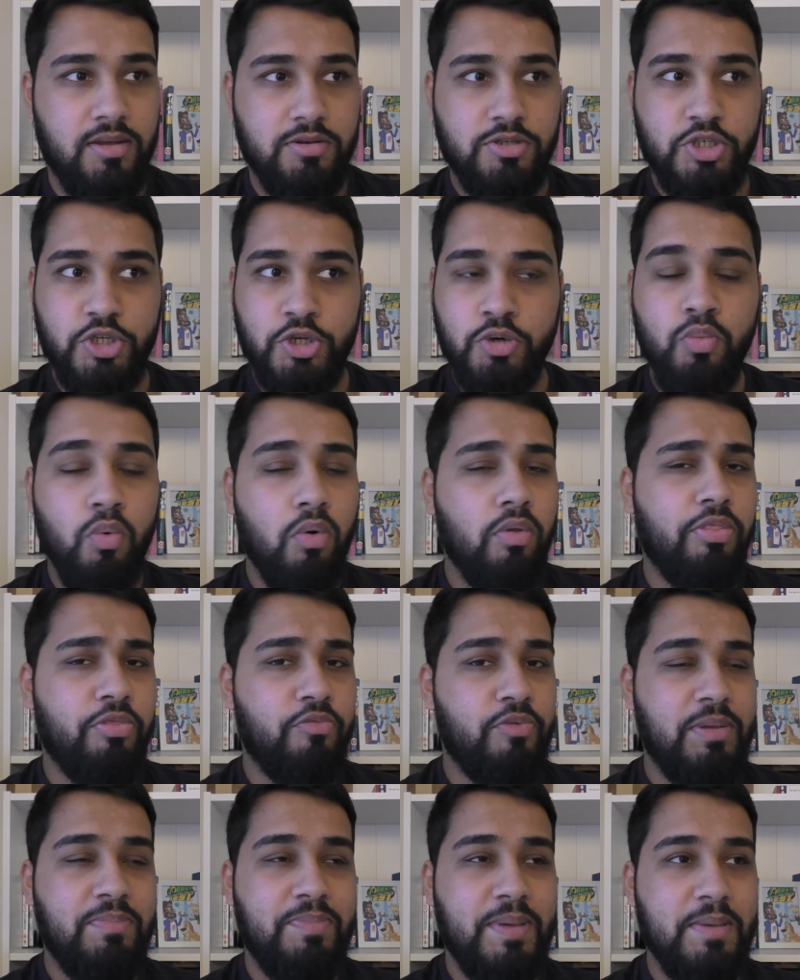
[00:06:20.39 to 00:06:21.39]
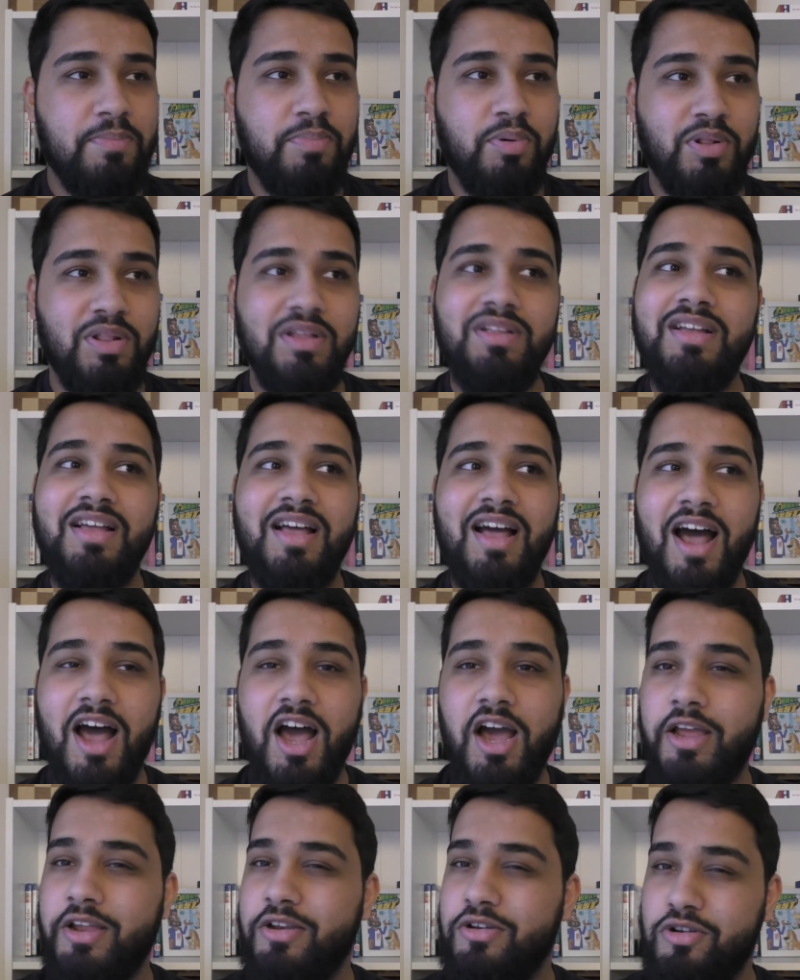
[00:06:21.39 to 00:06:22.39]
2 or 3 people
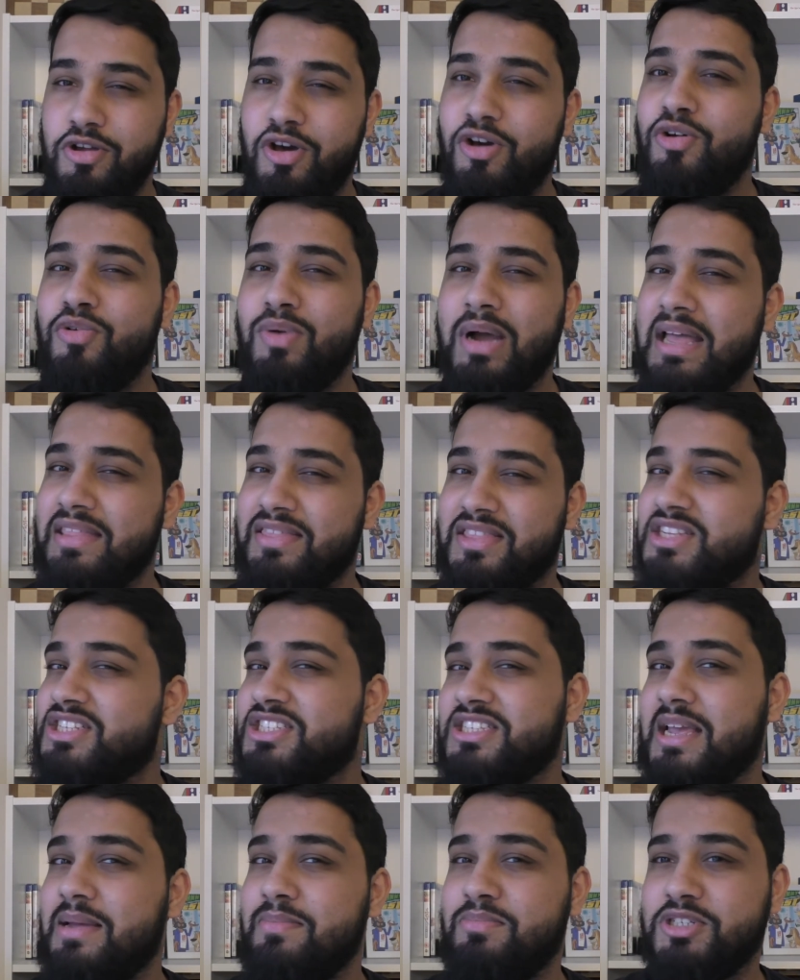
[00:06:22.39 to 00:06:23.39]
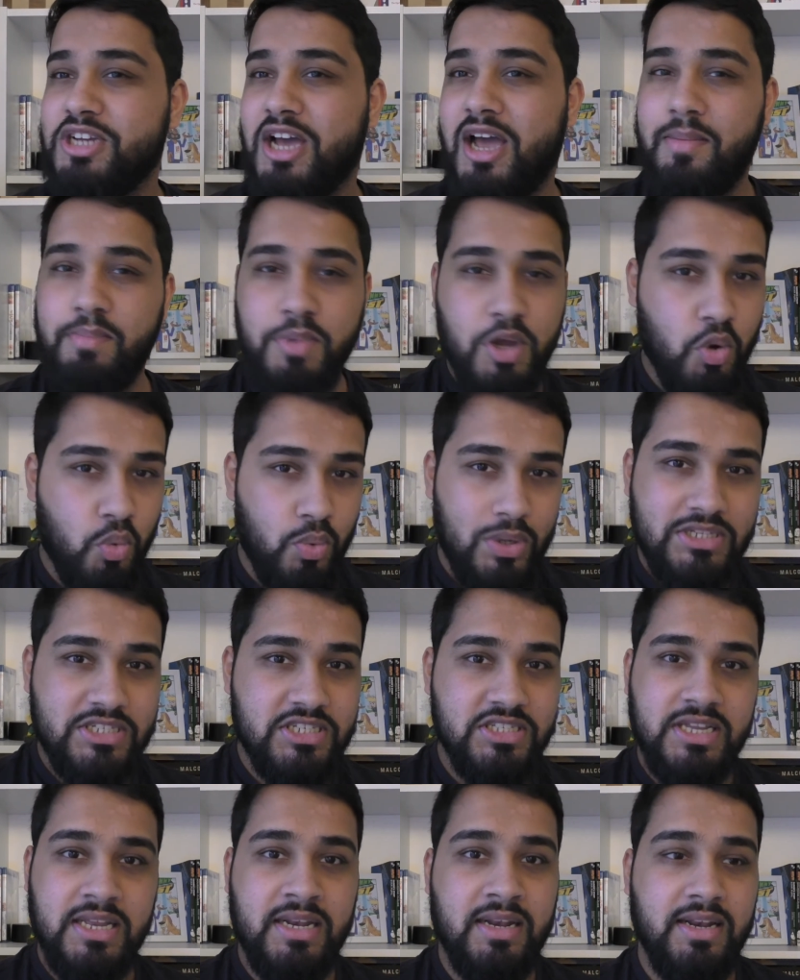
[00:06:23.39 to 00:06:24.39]
I know at the same time
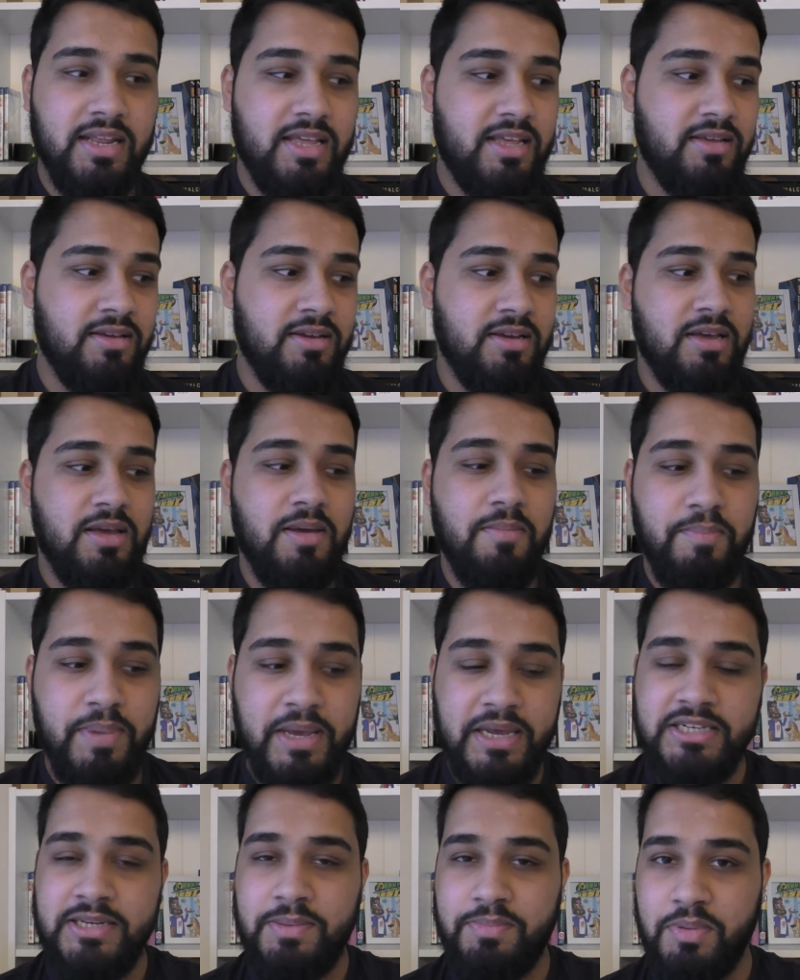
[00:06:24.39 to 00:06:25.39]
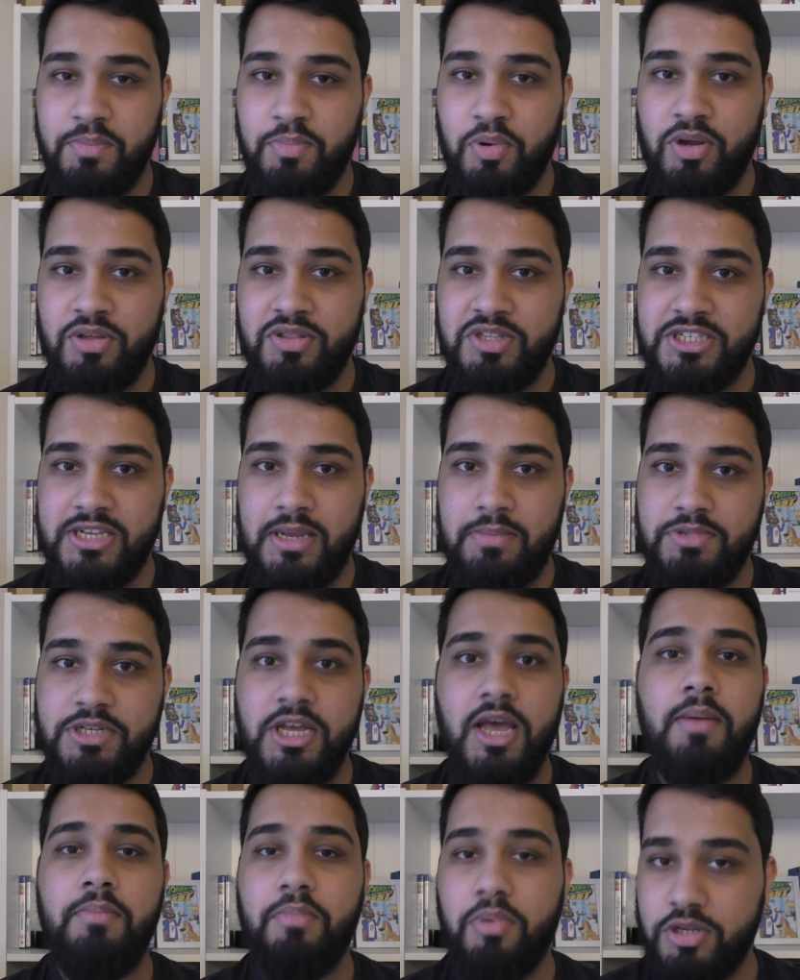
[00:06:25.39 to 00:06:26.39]
coincidentally picked up the book at the same
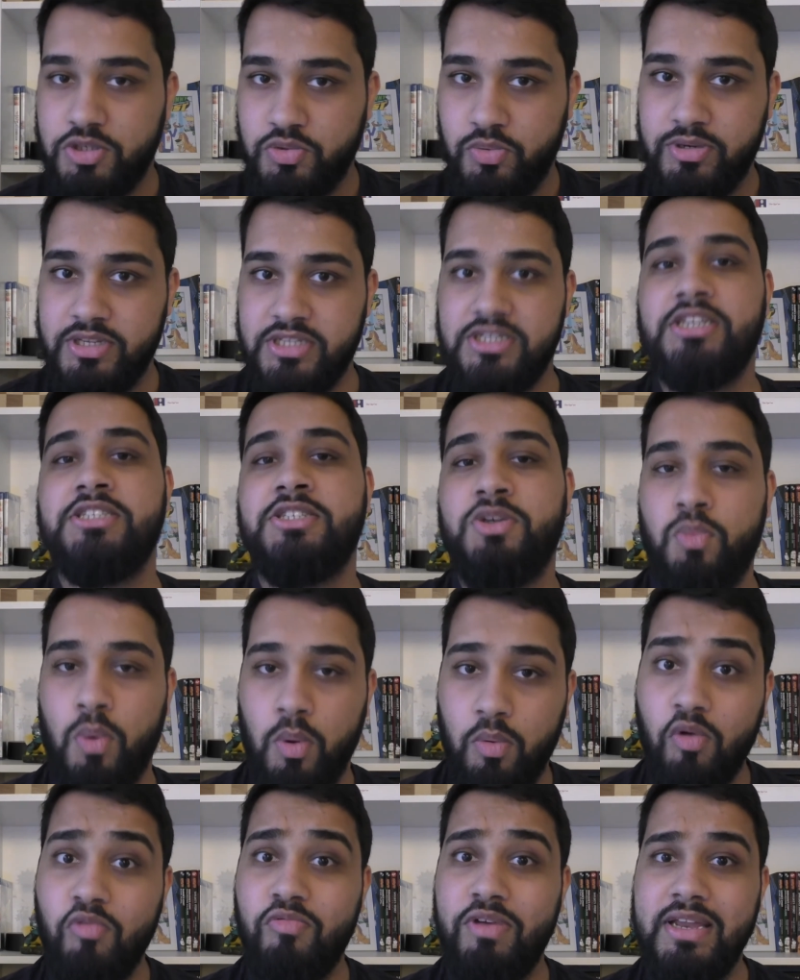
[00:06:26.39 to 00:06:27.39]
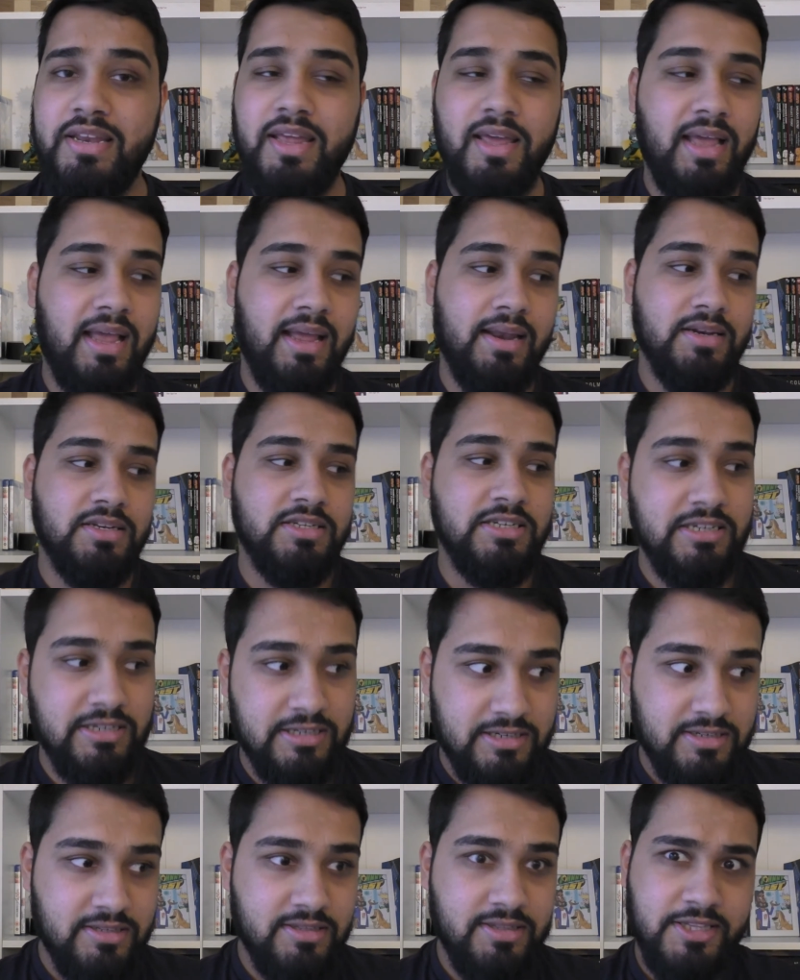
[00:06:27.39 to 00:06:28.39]
time because we were discussing what we're reading, and
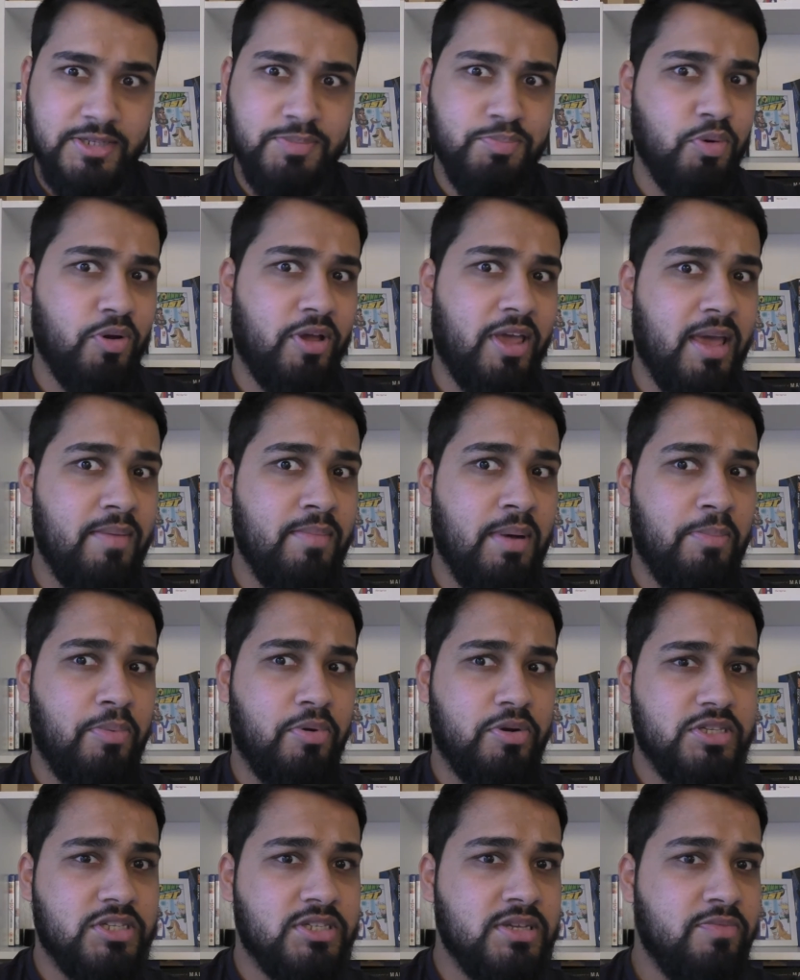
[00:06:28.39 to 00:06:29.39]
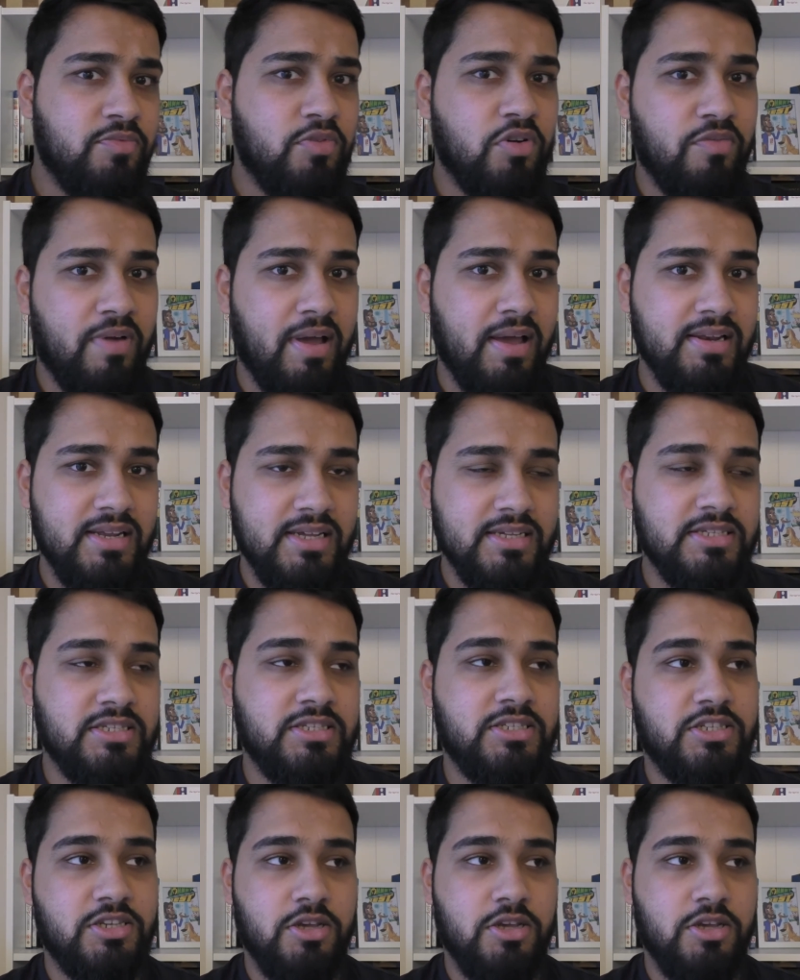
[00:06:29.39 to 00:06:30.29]
this book came up on several of our lists.